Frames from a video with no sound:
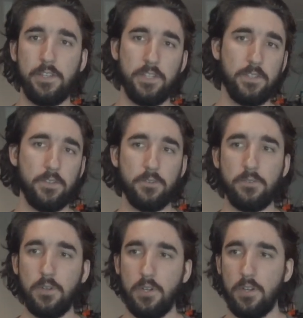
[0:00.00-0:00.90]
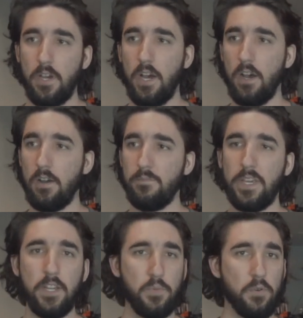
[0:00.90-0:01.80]
You need to
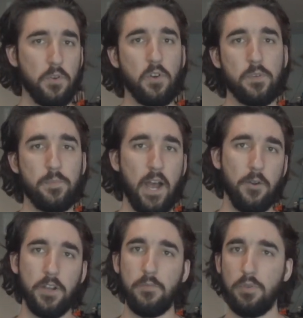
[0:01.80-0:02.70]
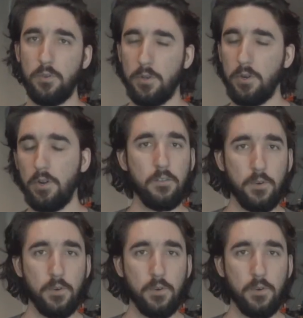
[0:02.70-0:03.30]
heat up a room or power a computer,